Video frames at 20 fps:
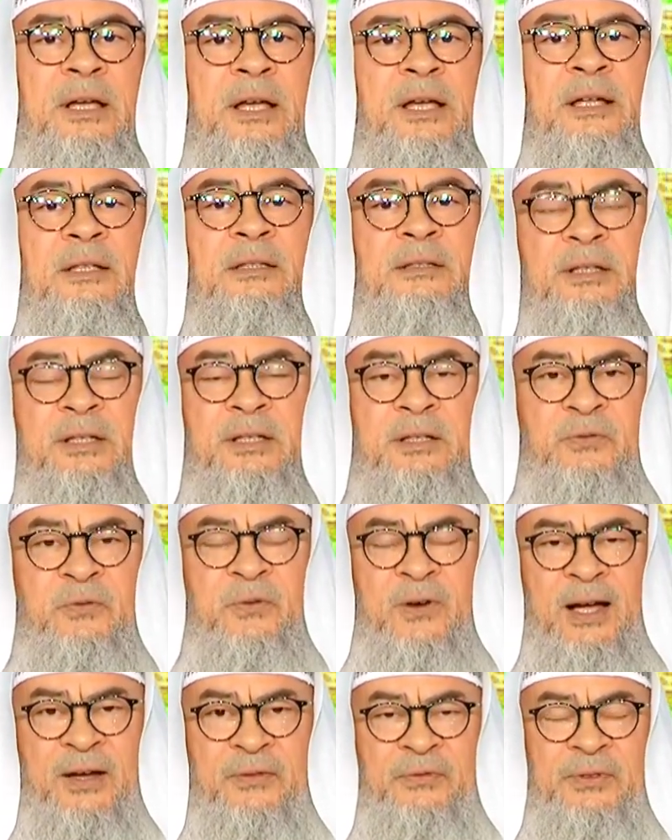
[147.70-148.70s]
And in
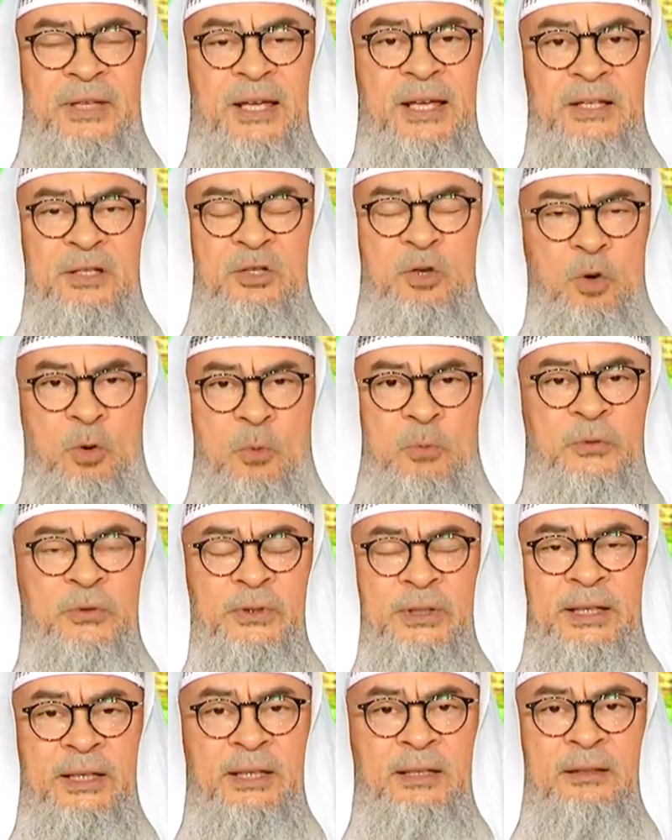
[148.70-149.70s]
5 days,
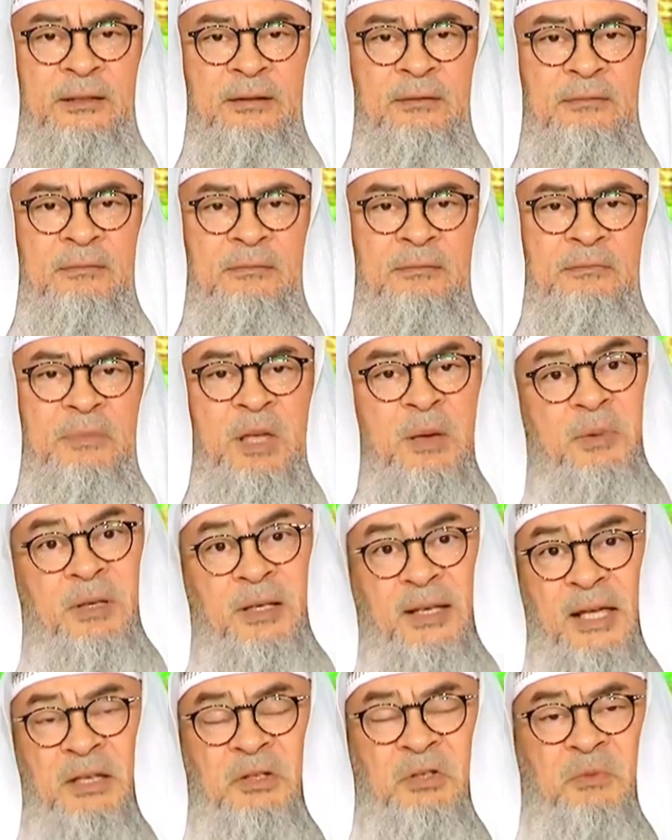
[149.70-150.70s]
hopefully,
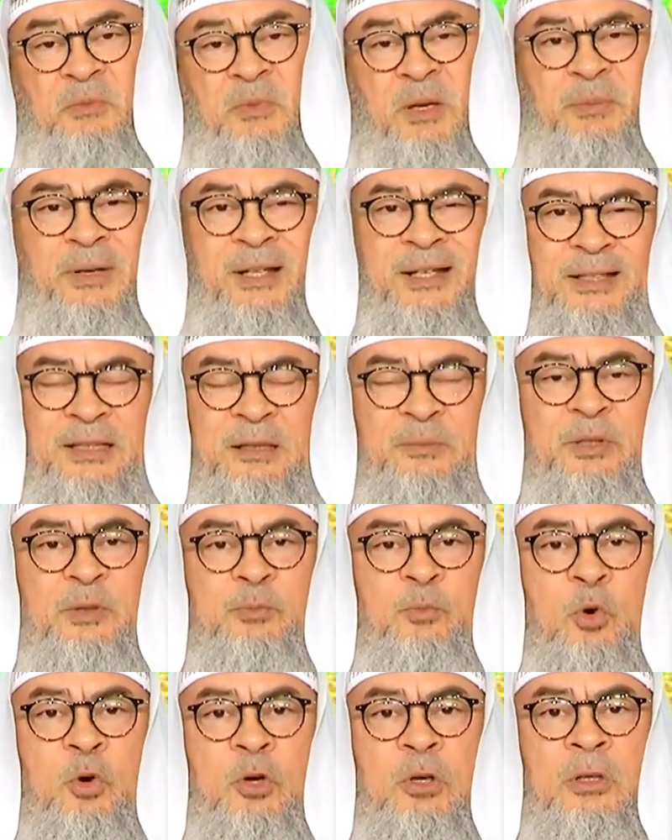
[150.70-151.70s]
maybe less, maybe a little
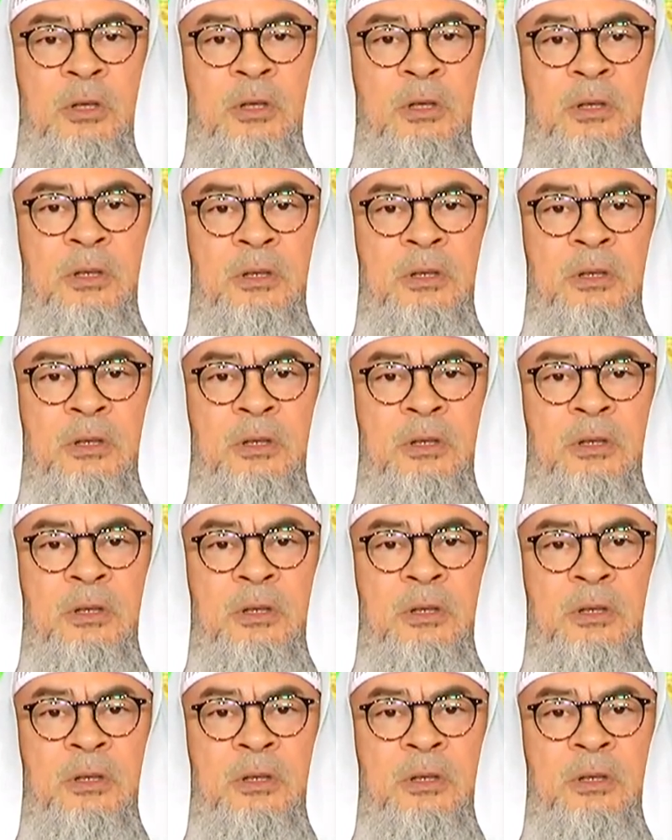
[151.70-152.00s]
bit more,